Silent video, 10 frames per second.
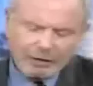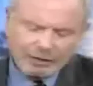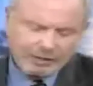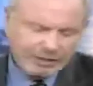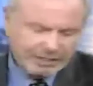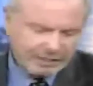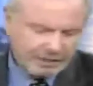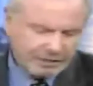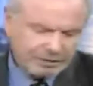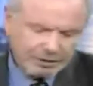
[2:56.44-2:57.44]
into
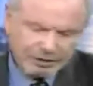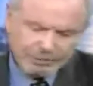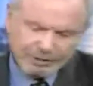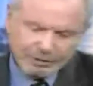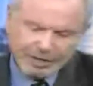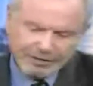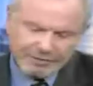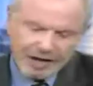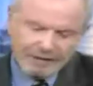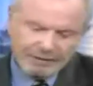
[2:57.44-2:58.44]
a
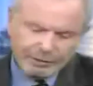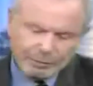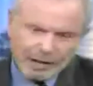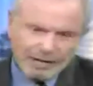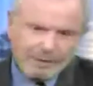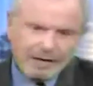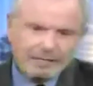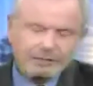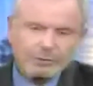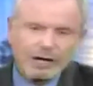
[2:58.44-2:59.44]
physical
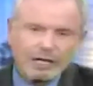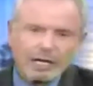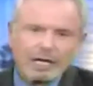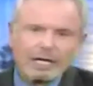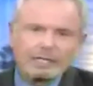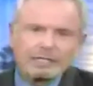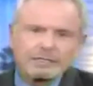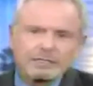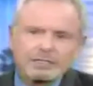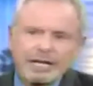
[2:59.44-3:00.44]
experience,
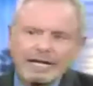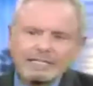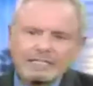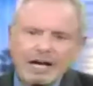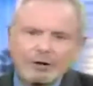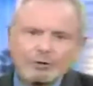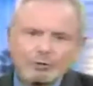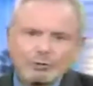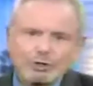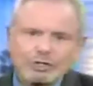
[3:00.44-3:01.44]
what he
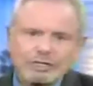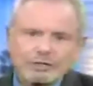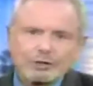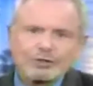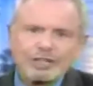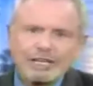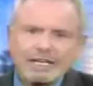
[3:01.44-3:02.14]
observes only in